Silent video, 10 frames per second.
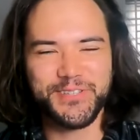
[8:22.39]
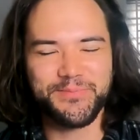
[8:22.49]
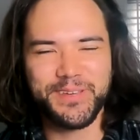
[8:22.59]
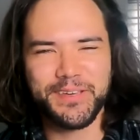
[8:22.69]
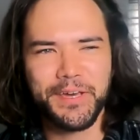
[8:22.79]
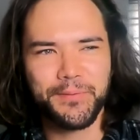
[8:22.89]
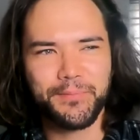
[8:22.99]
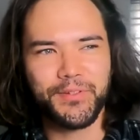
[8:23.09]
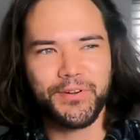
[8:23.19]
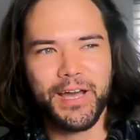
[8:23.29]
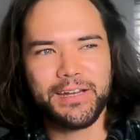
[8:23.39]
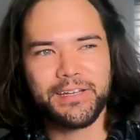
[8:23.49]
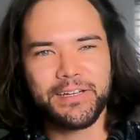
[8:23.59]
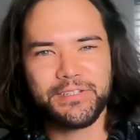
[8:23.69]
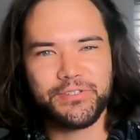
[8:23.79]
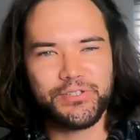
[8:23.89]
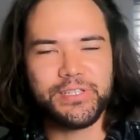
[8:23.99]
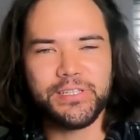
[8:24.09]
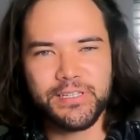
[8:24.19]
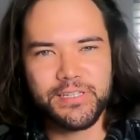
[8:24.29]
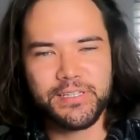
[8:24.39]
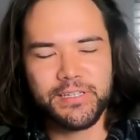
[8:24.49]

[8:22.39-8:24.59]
than me, but they're not geniuses.